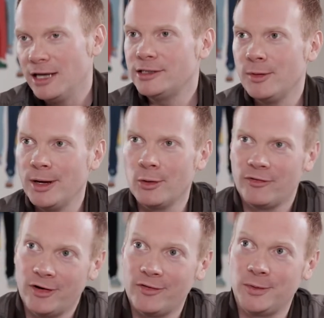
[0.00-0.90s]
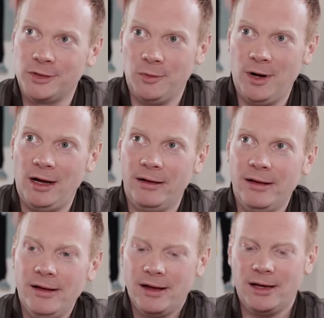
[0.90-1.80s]
I say to my girlfriend every once in a while,
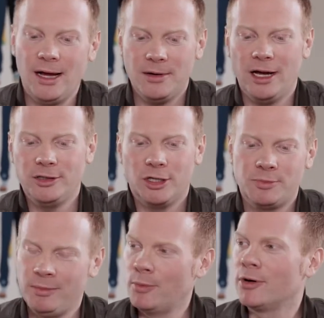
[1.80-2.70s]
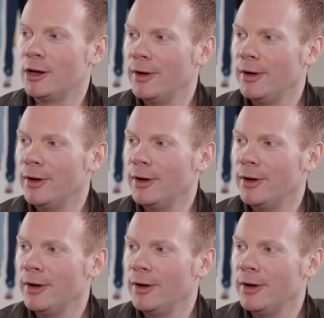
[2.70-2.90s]
I judge people pretty